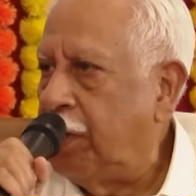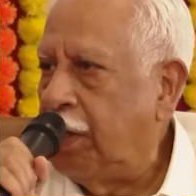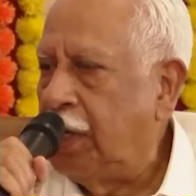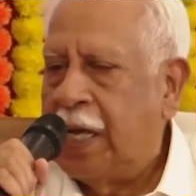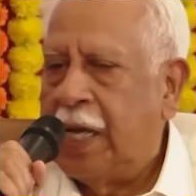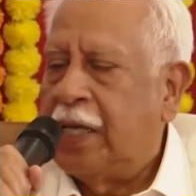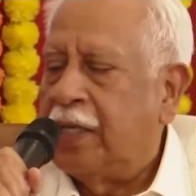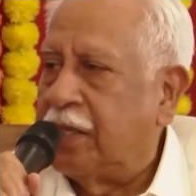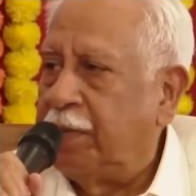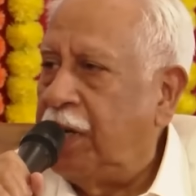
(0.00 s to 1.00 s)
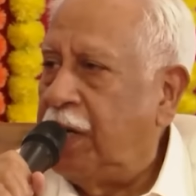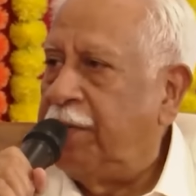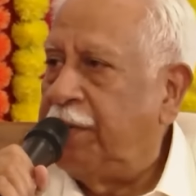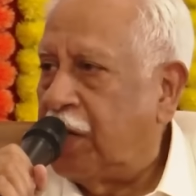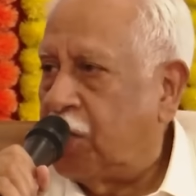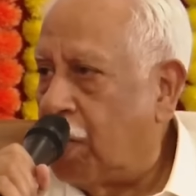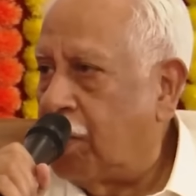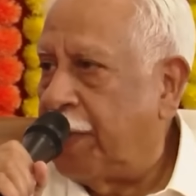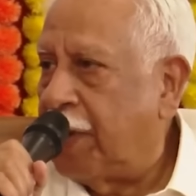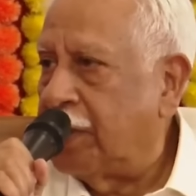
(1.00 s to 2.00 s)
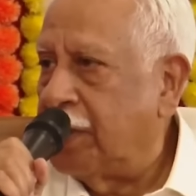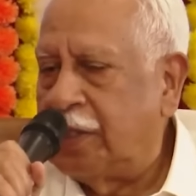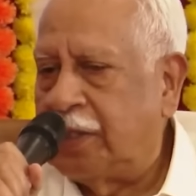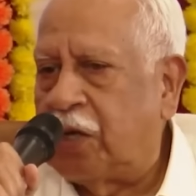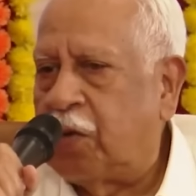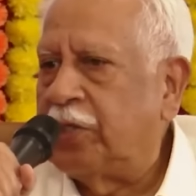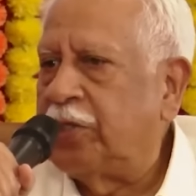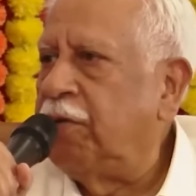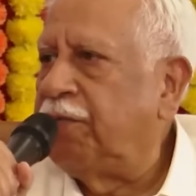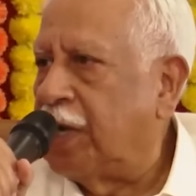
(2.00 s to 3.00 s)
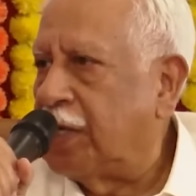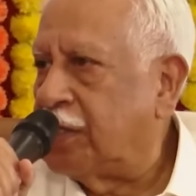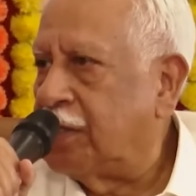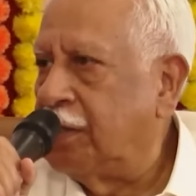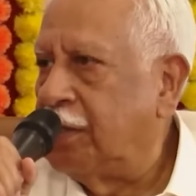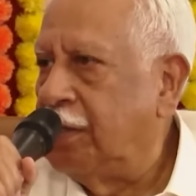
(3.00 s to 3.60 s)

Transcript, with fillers: going on. Yeah. Similarly, with the Quad partners, it's a question of trust.